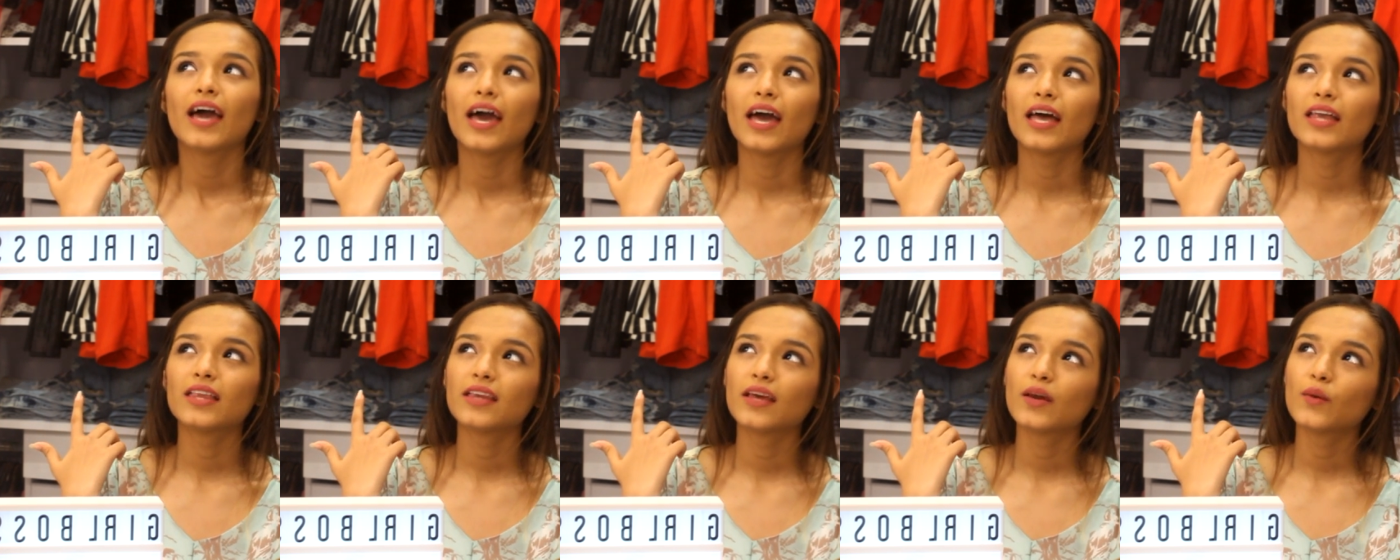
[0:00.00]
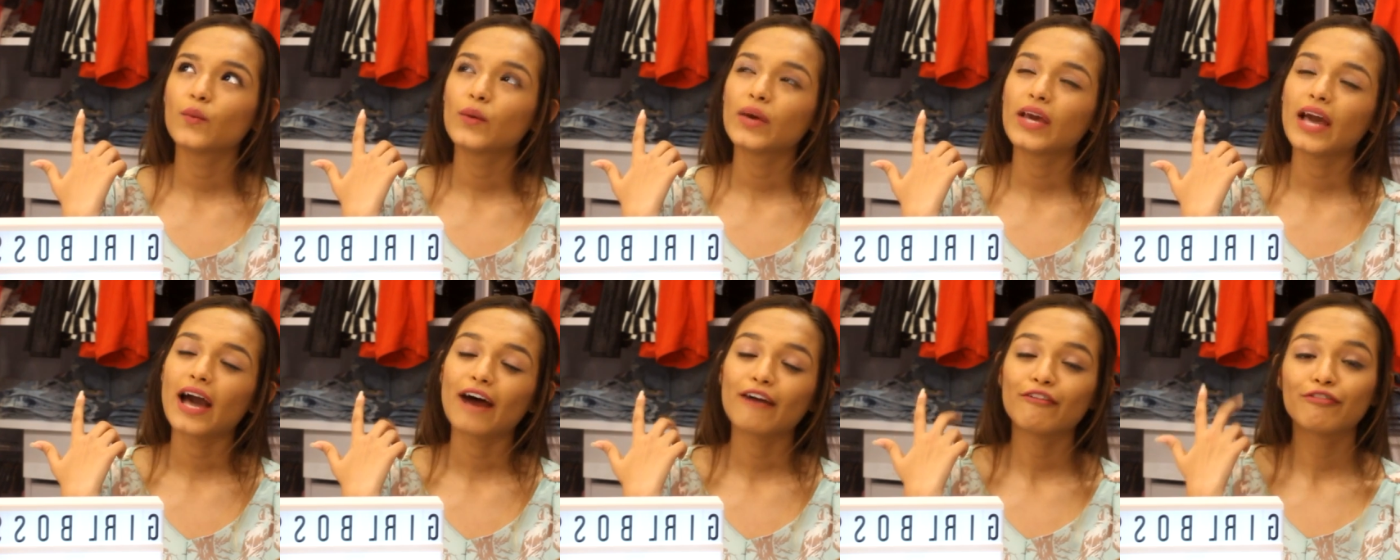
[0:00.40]
and then
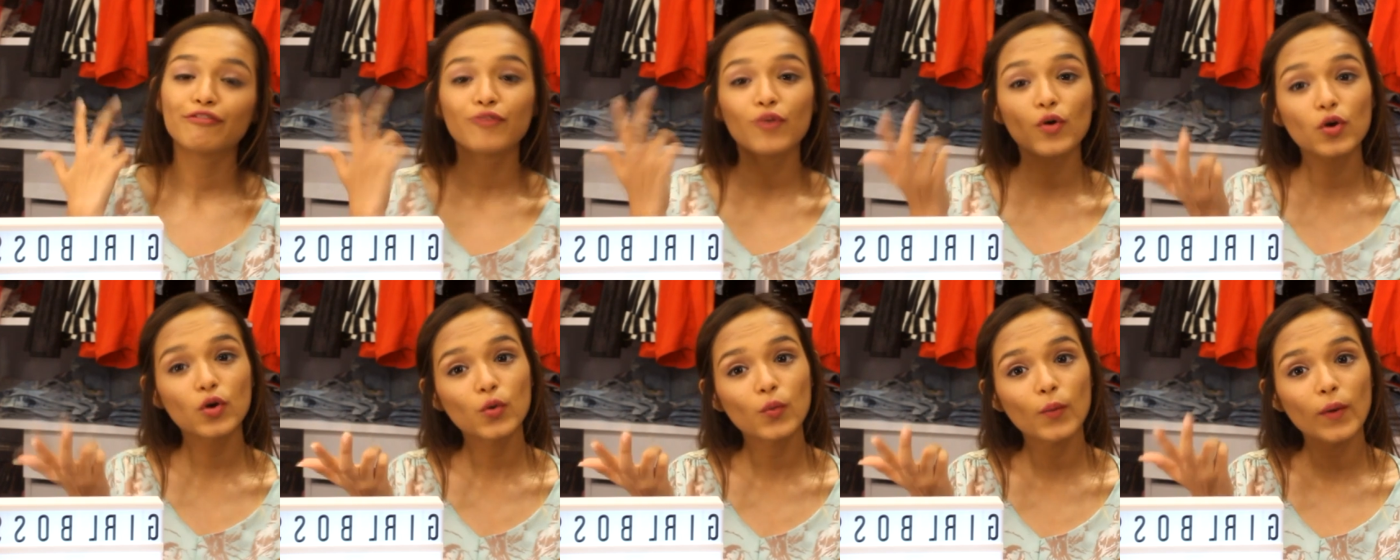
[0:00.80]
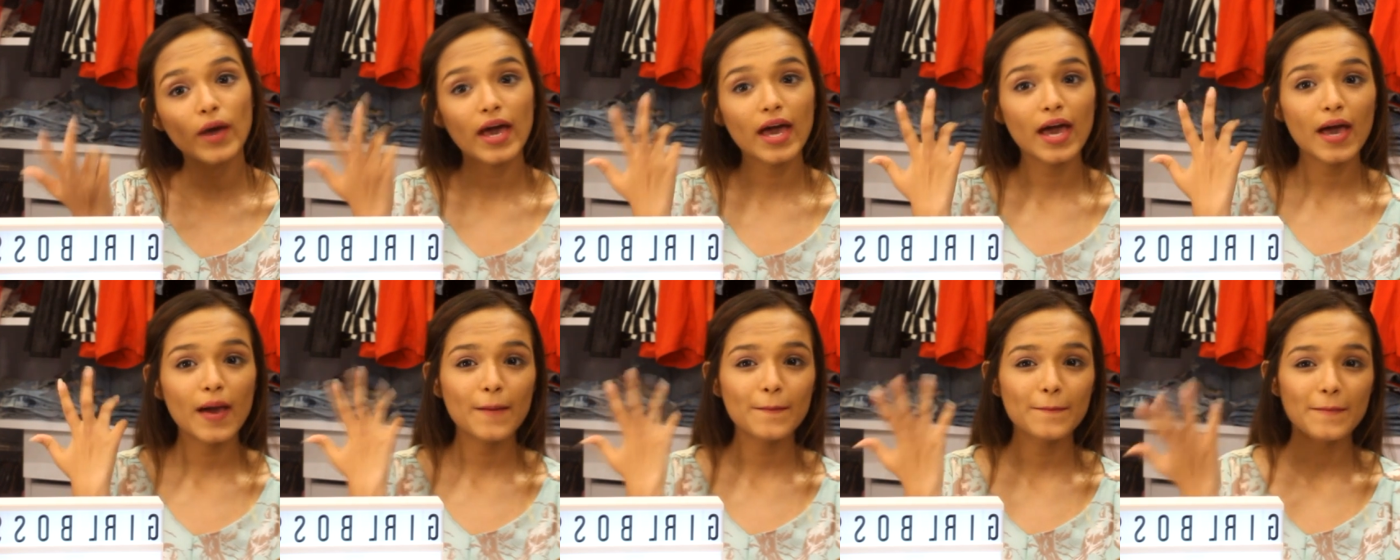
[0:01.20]
we have
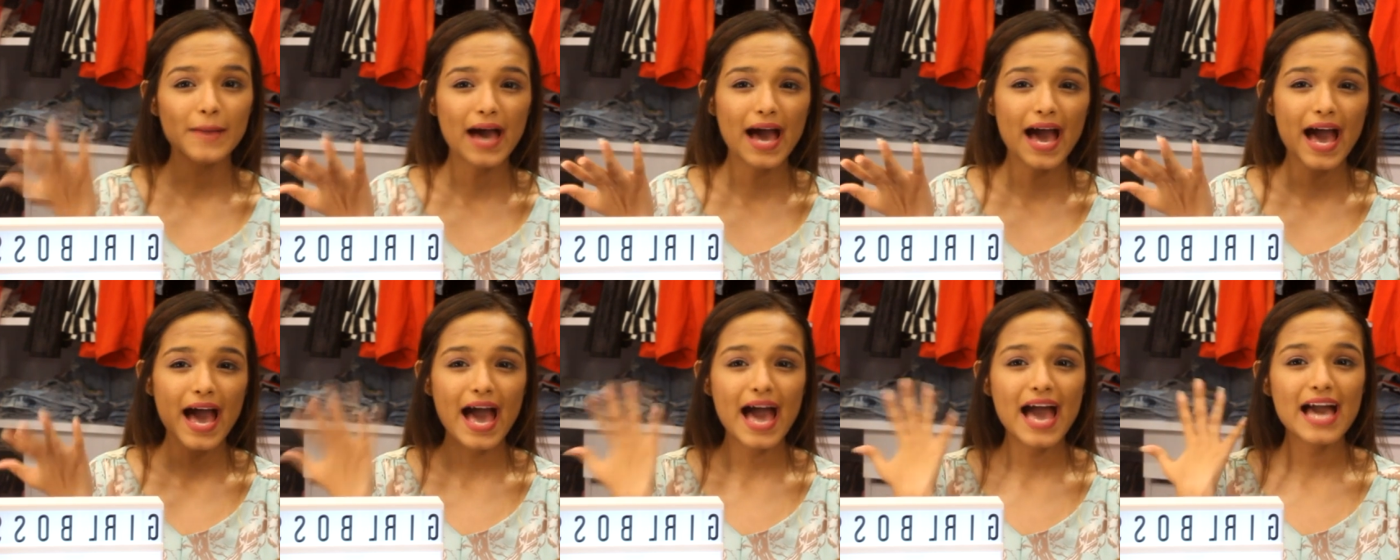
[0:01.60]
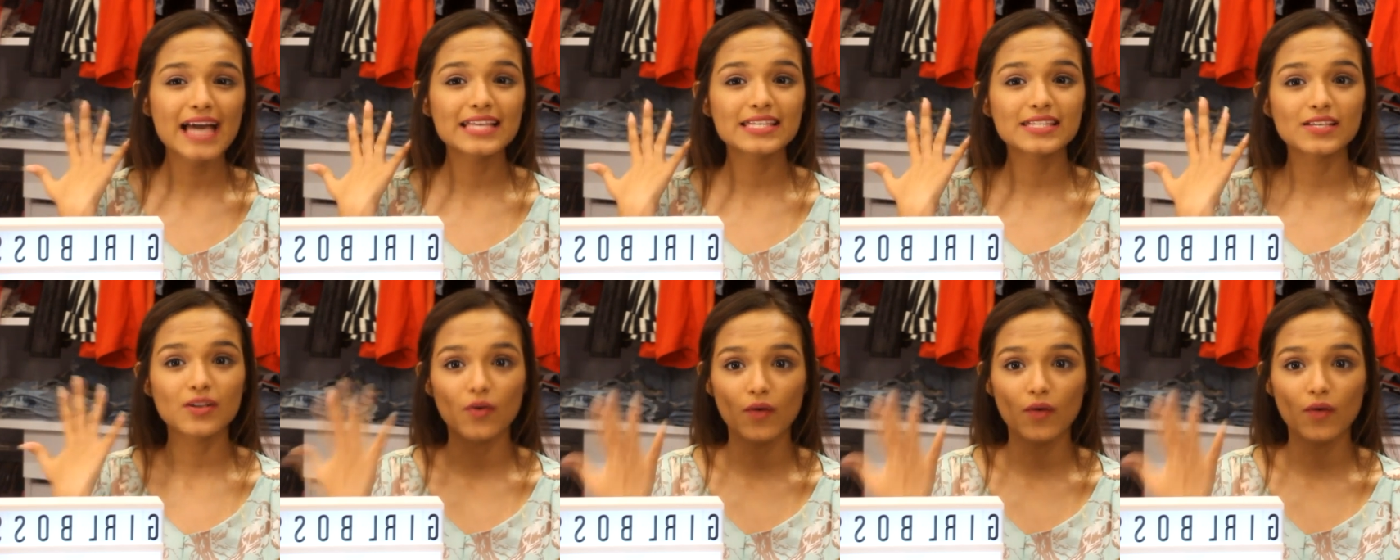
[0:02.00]
footwear, bags,